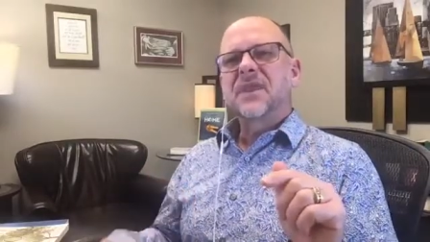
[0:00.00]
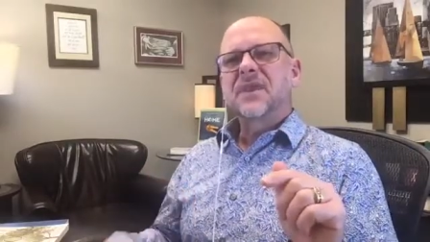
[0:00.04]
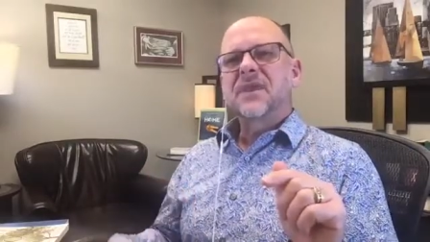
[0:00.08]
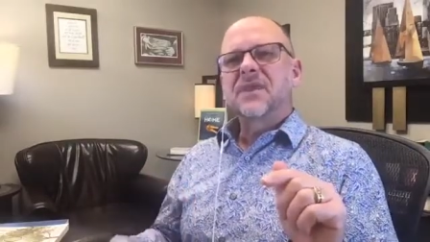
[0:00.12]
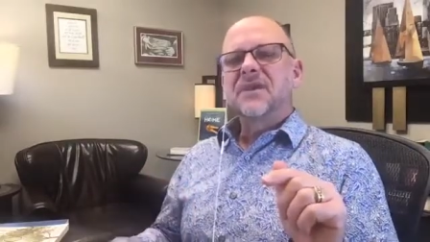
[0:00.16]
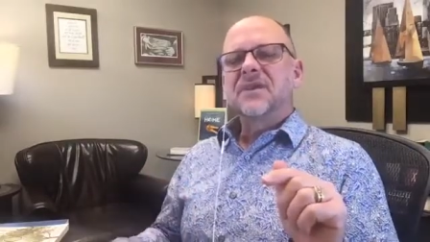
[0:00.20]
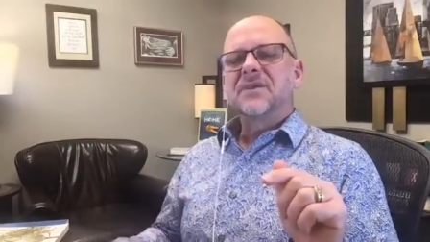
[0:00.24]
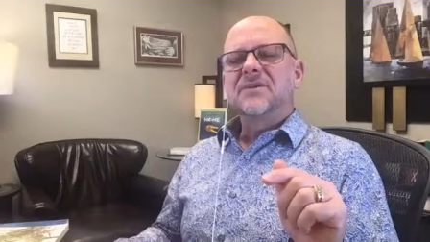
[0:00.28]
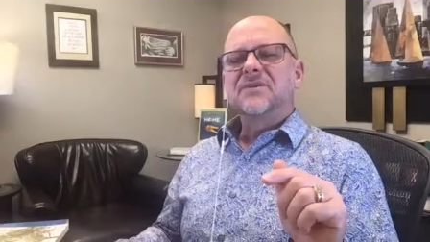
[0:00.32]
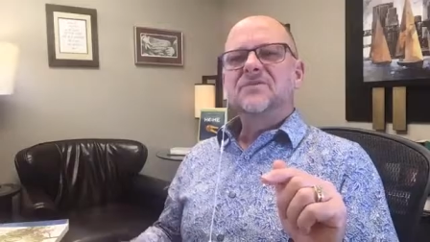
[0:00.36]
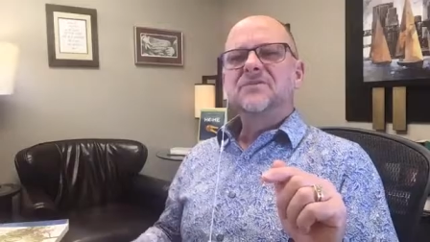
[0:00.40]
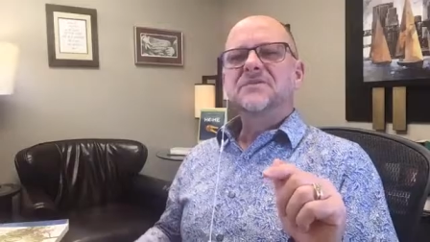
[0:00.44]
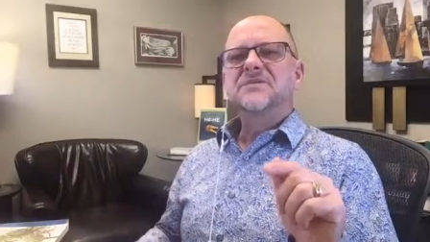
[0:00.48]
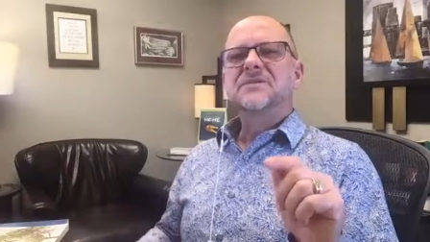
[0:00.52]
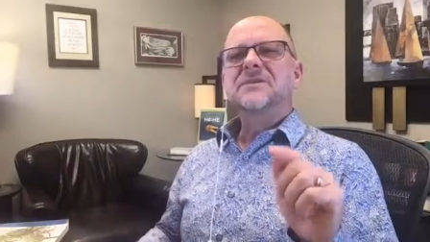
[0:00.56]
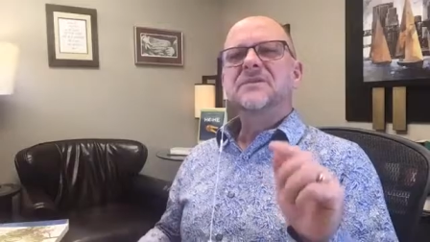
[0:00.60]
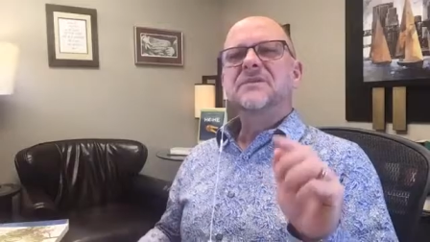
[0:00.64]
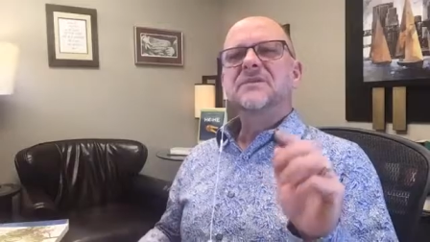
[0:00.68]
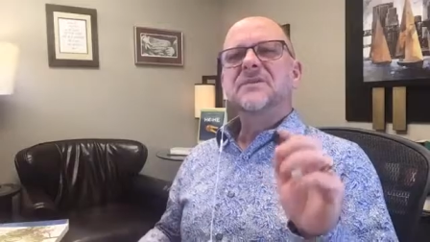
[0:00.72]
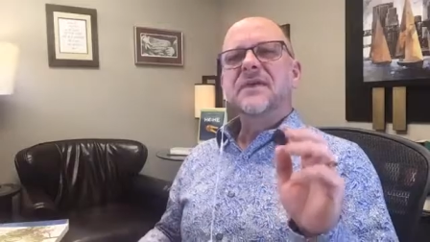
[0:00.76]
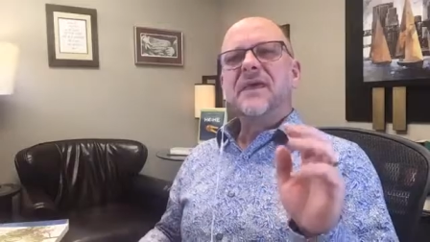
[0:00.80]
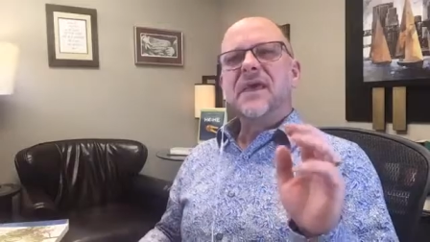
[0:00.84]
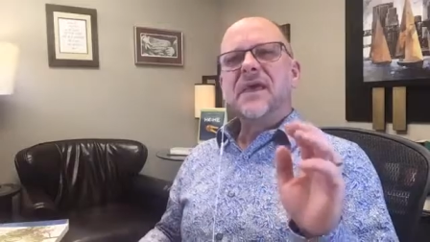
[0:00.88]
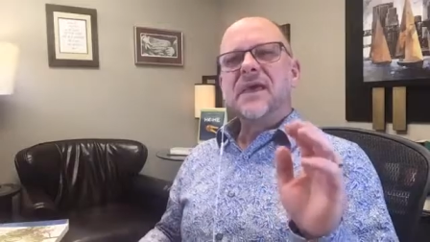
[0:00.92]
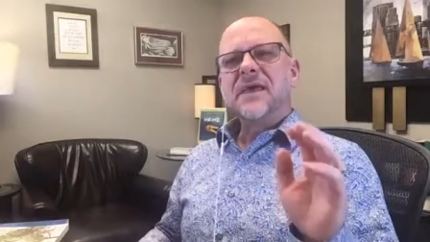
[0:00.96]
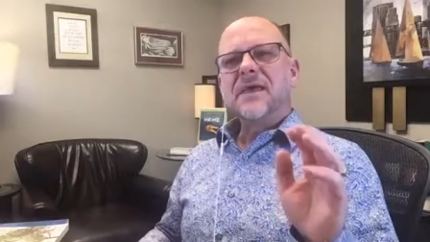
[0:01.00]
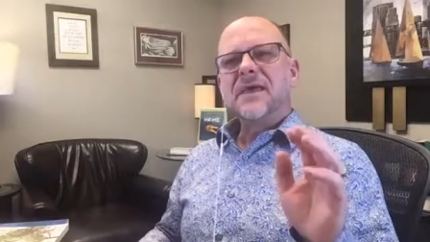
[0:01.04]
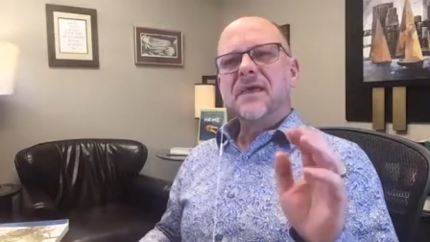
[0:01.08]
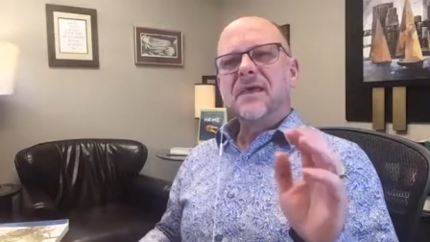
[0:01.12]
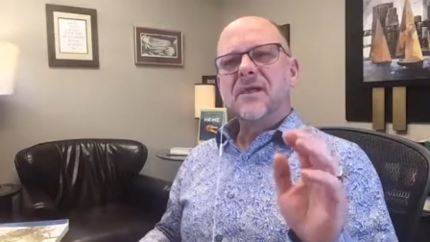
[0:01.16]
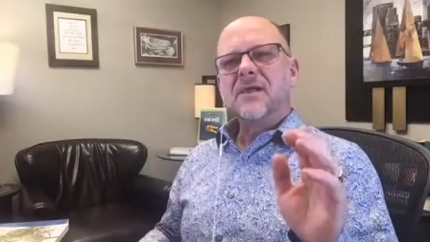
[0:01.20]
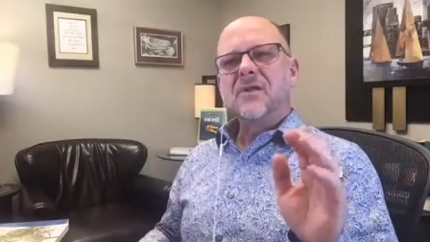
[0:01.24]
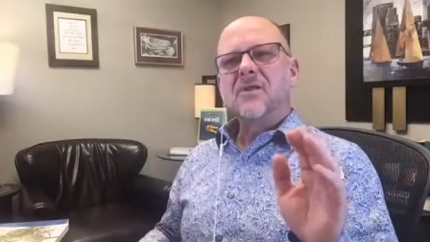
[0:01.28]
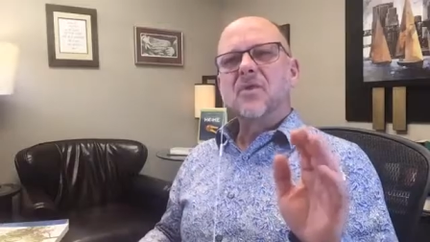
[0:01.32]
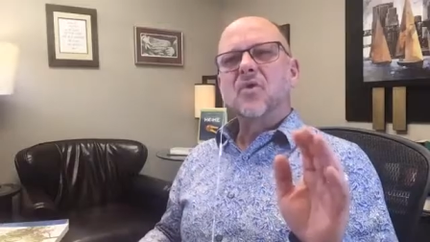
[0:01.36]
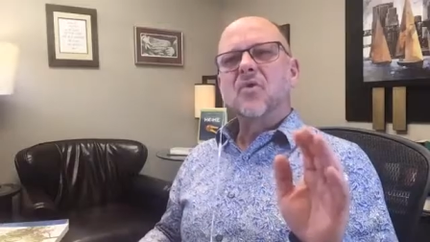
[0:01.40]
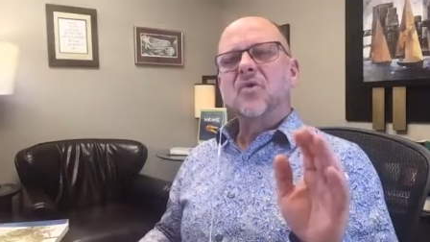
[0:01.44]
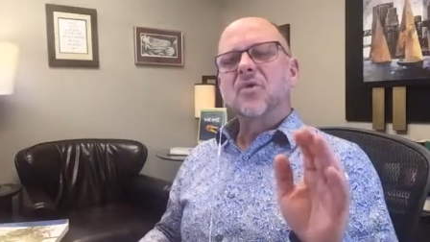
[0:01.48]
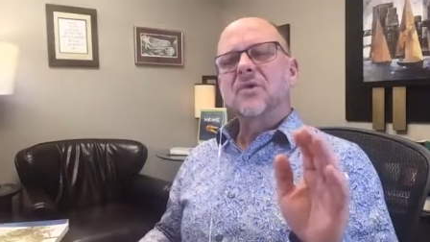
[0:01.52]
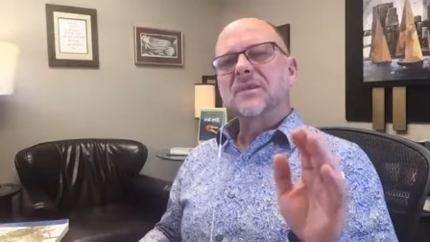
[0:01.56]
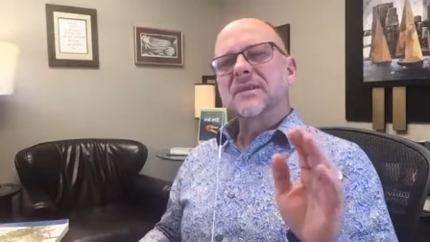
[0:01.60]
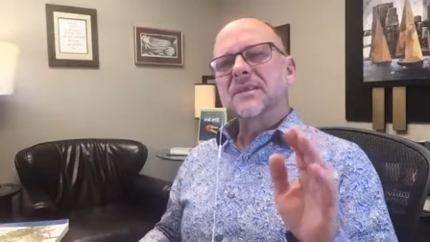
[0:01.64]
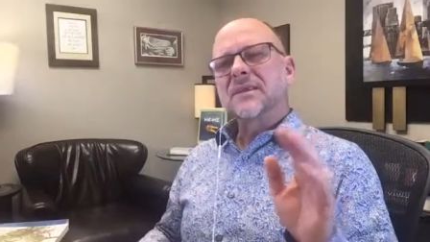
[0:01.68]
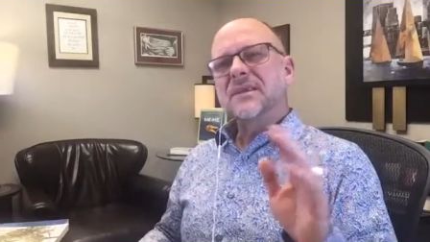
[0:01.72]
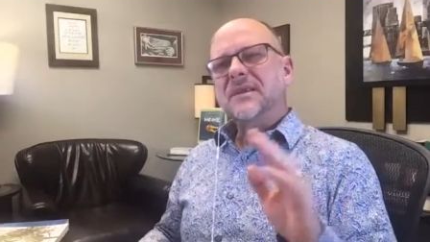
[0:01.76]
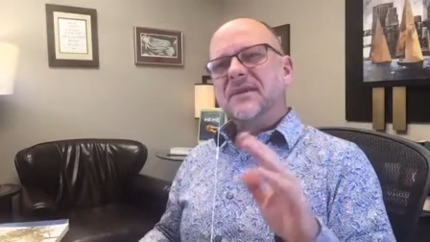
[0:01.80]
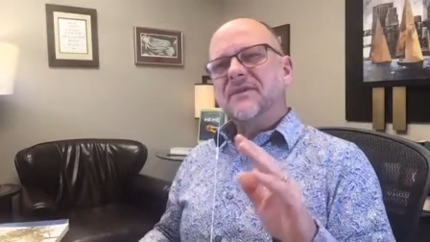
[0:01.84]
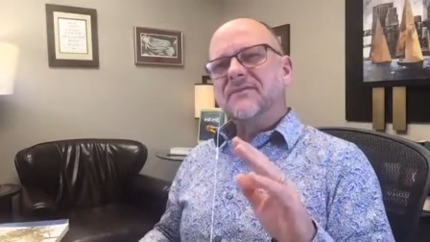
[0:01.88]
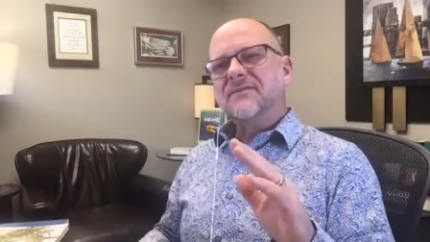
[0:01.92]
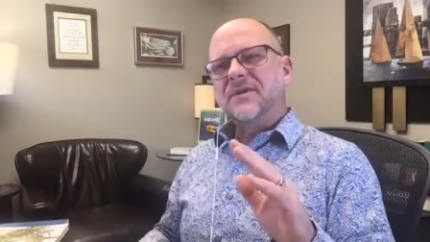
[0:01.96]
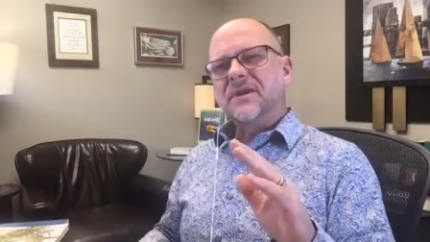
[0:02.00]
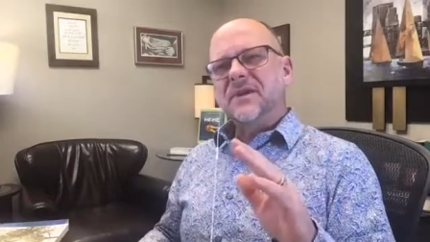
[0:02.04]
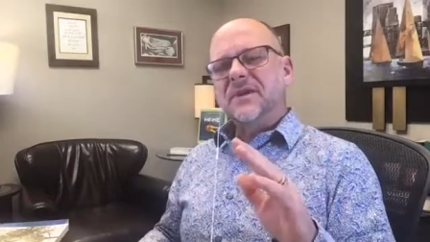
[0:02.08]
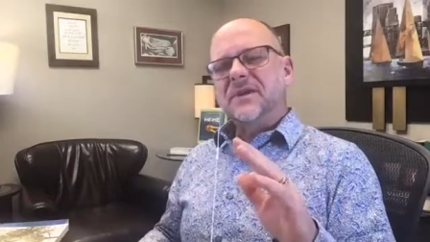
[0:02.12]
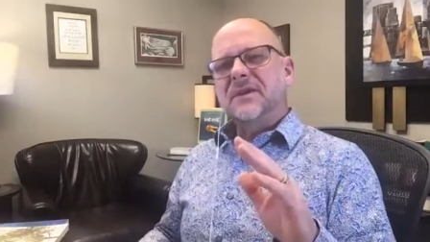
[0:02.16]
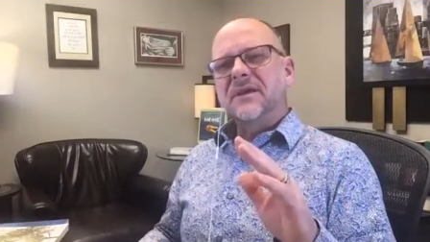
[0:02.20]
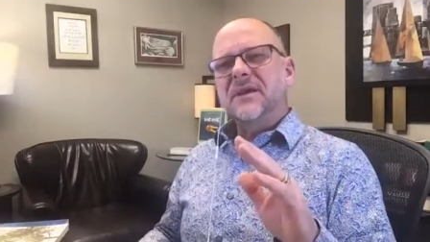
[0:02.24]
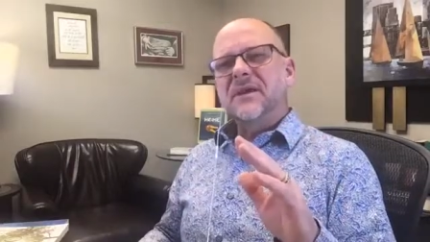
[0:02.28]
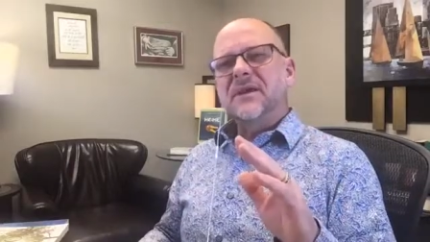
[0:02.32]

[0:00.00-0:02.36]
You see, the L, or living,